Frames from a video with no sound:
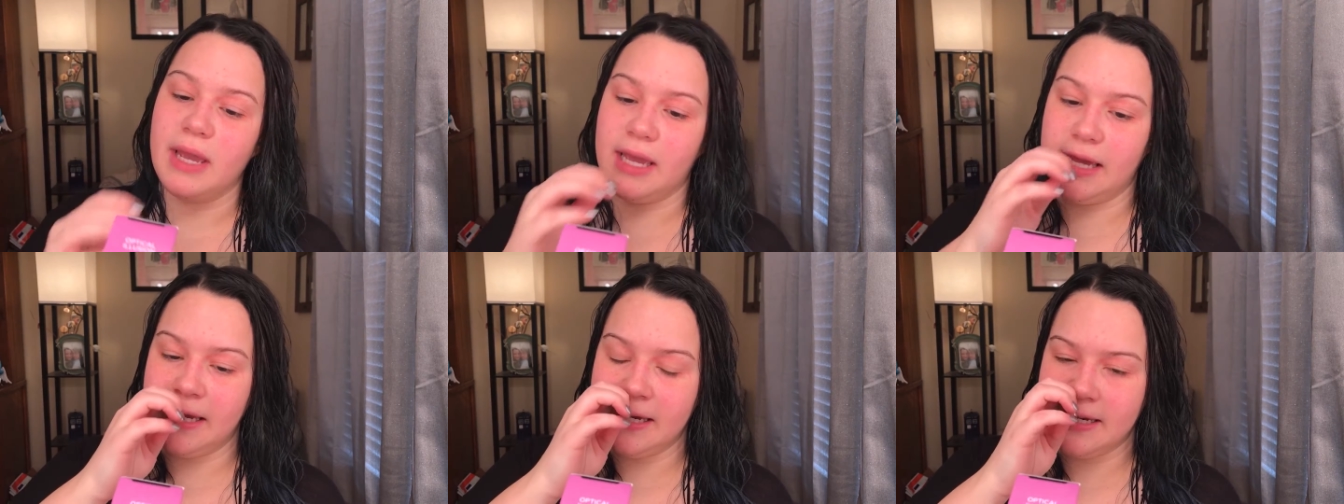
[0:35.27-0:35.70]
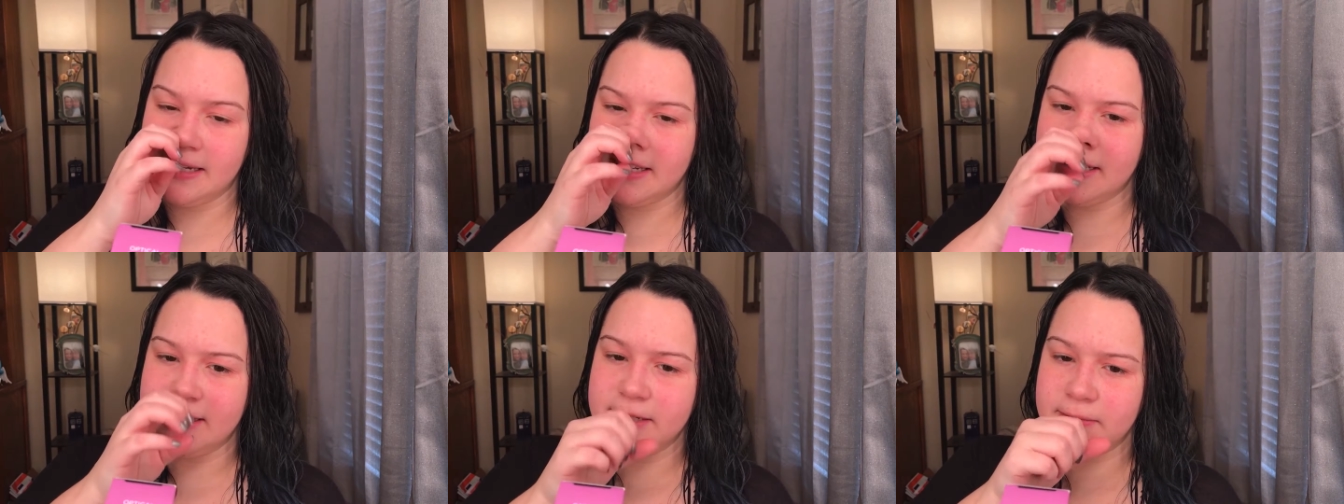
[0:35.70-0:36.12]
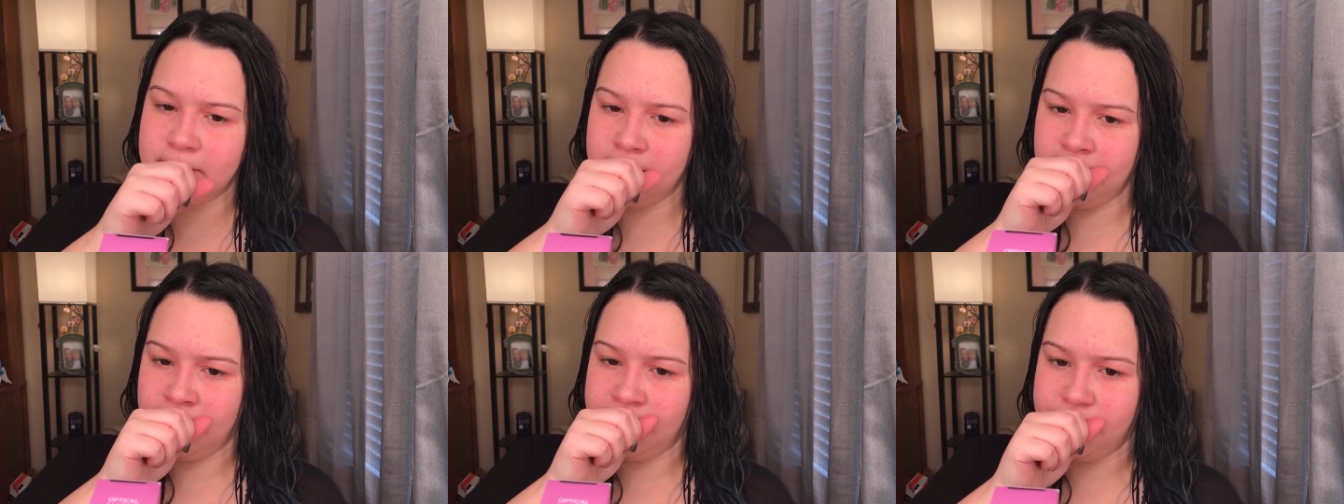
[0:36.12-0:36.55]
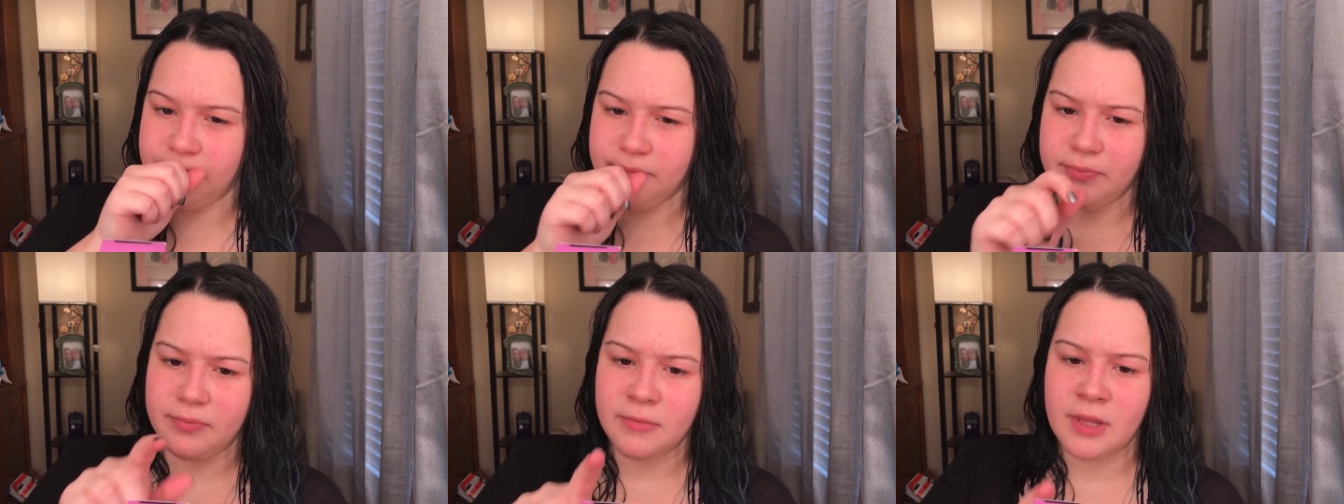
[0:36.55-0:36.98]
And
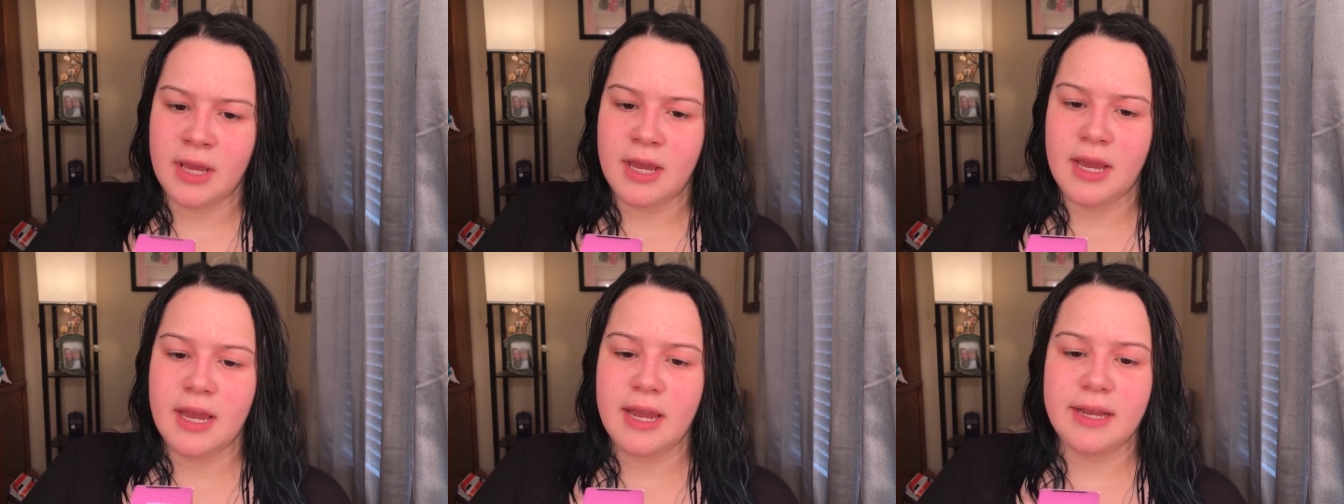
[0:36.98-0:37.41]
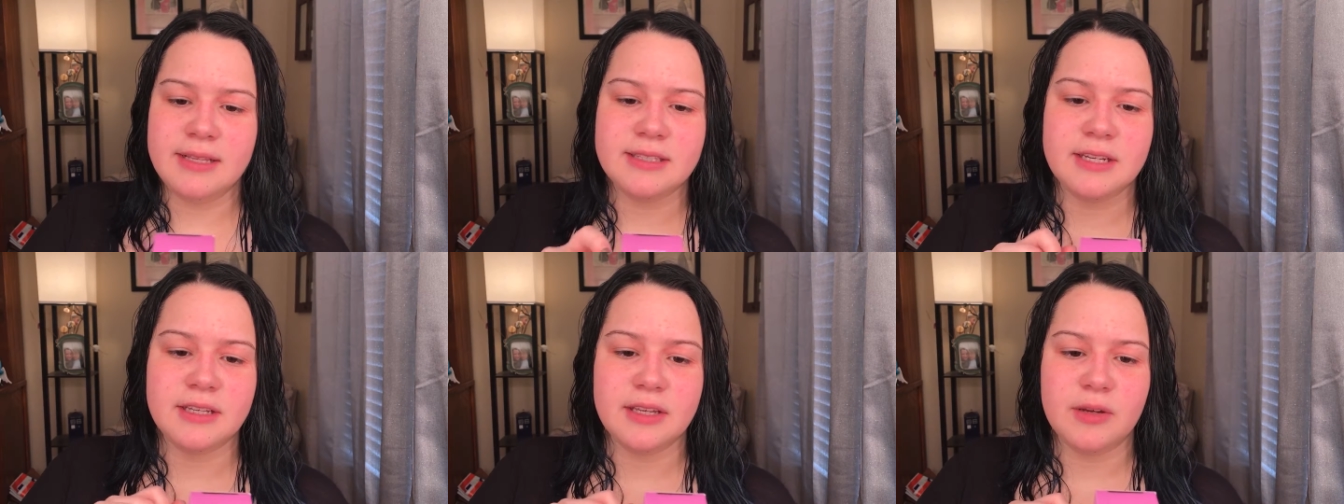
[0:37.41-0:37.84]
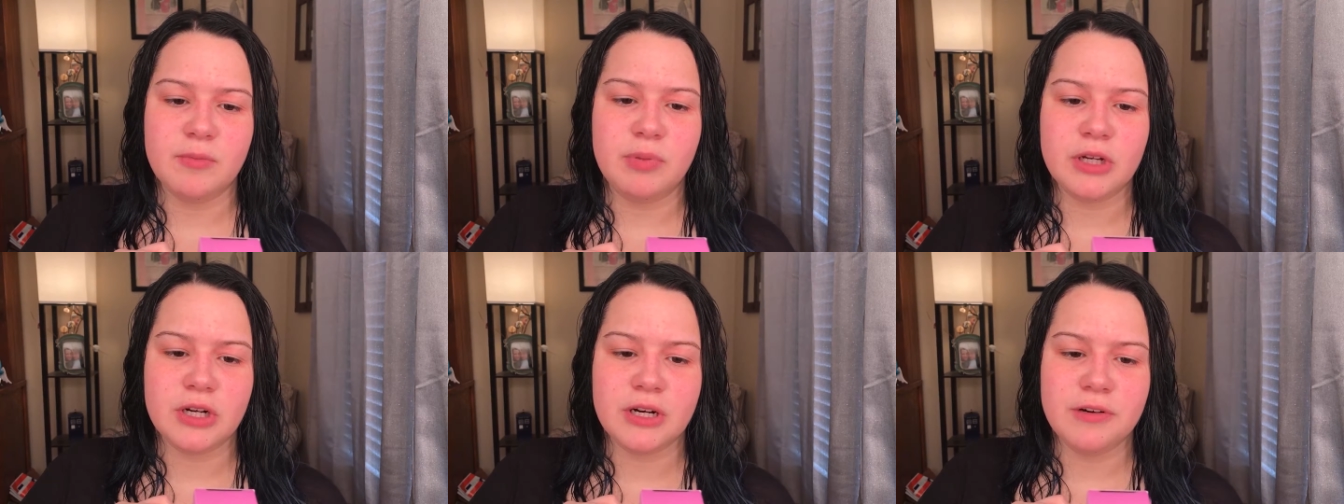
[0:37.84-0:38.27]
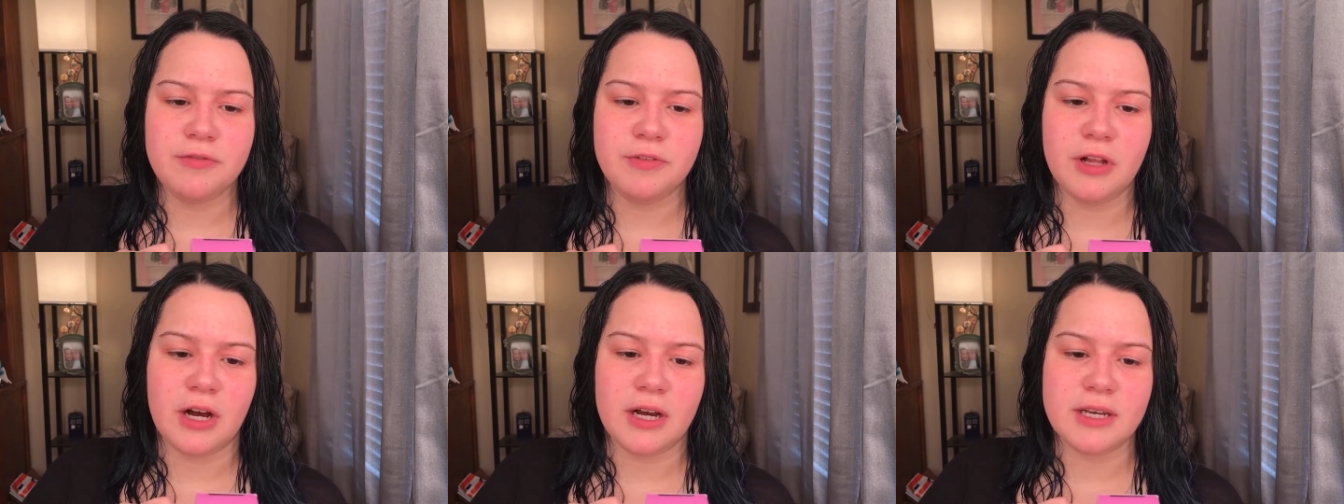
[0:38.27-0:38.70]
instantly blur
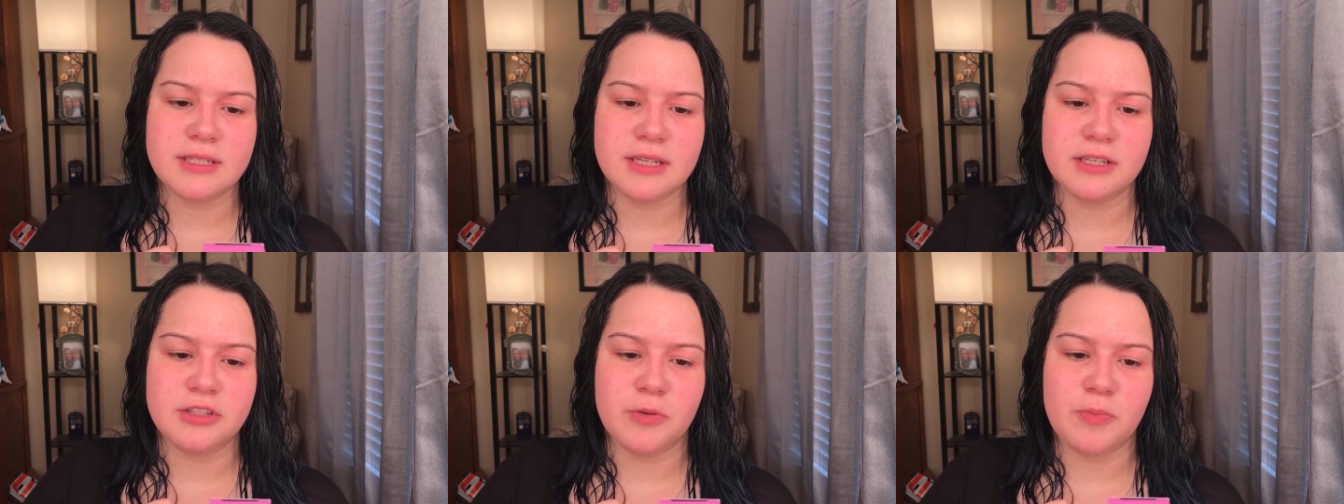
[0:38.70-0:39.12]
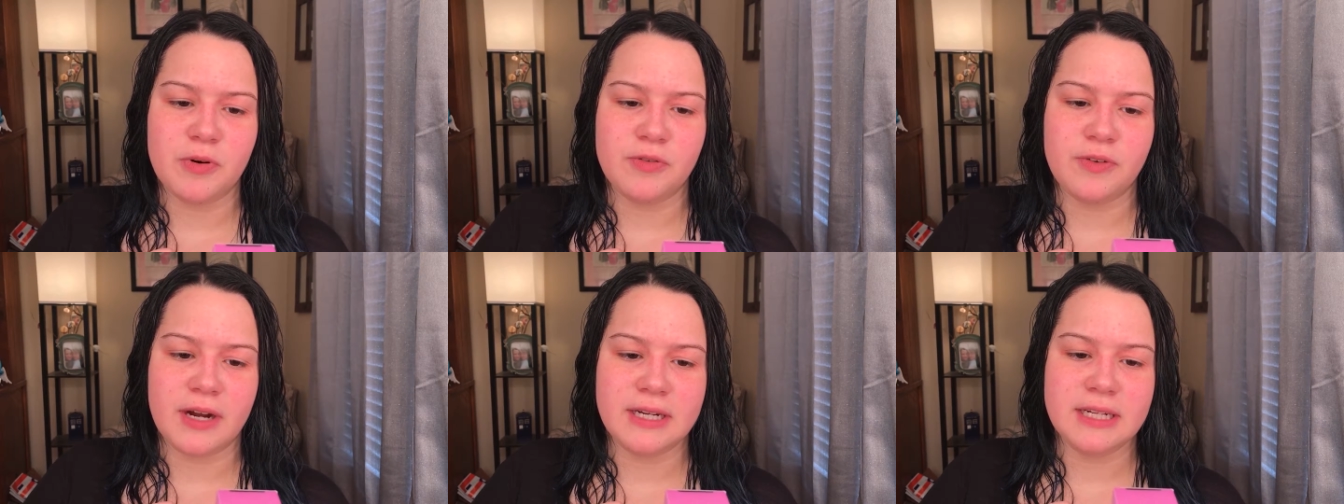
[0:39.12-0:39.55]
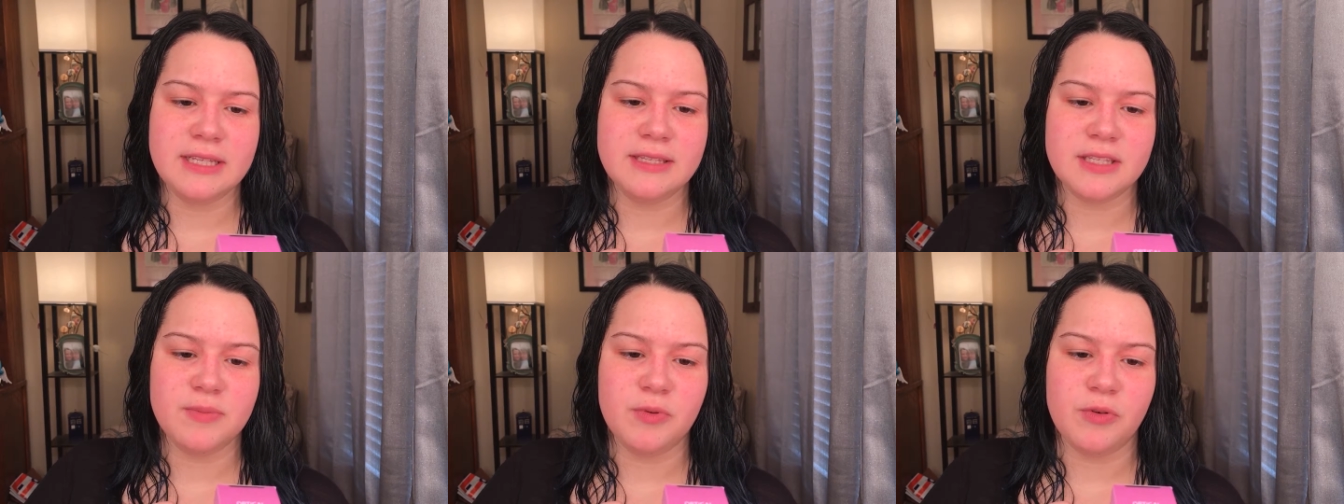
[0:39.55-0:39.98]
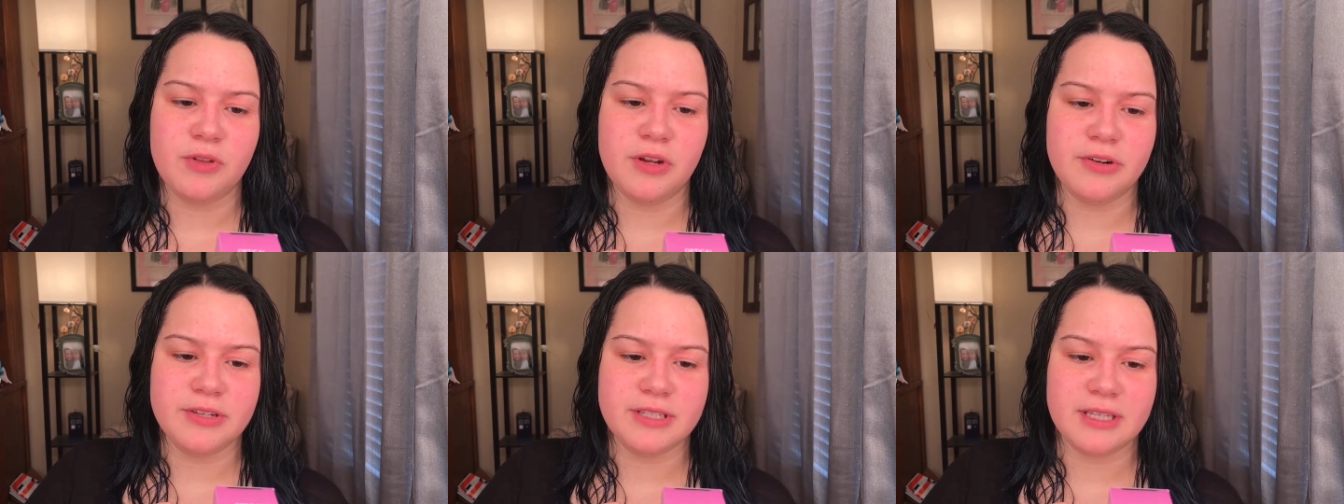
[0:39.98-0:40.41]
flaws as you perfect and smooth
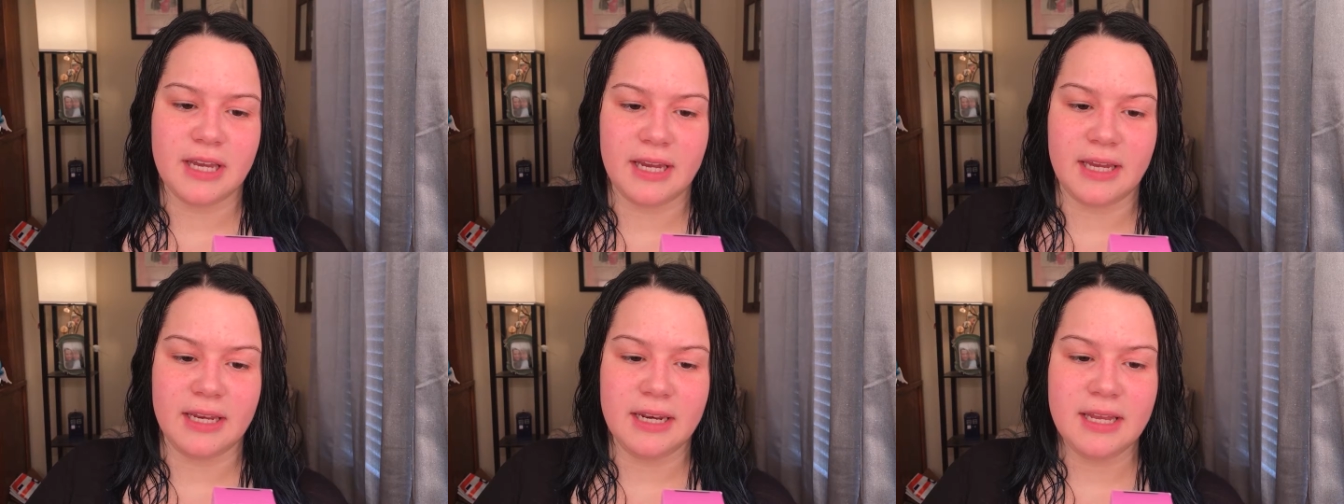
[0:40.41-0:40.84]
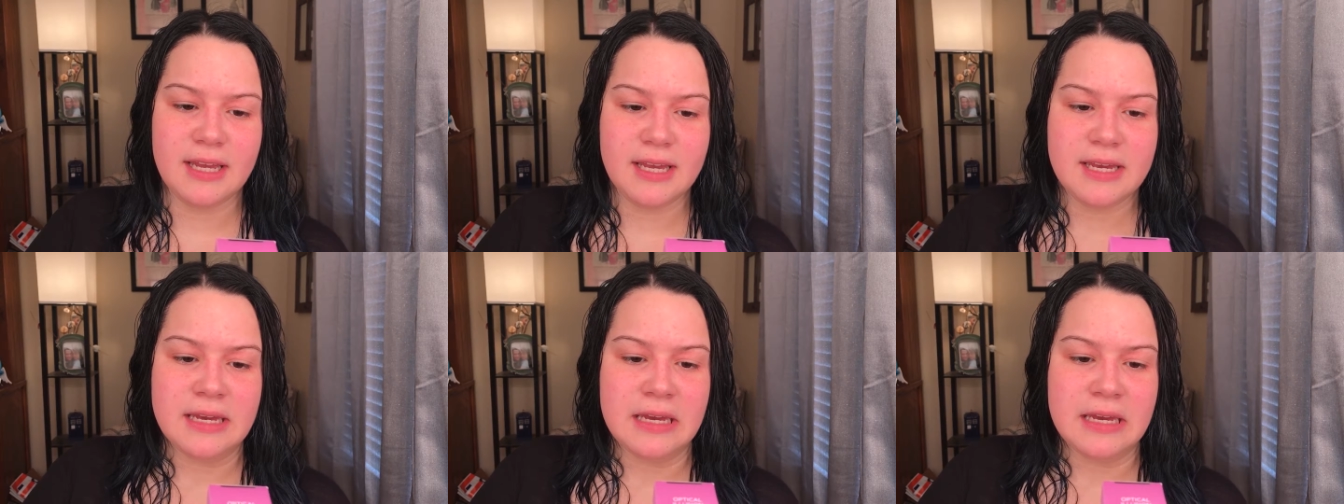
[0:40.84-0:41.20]
your skin,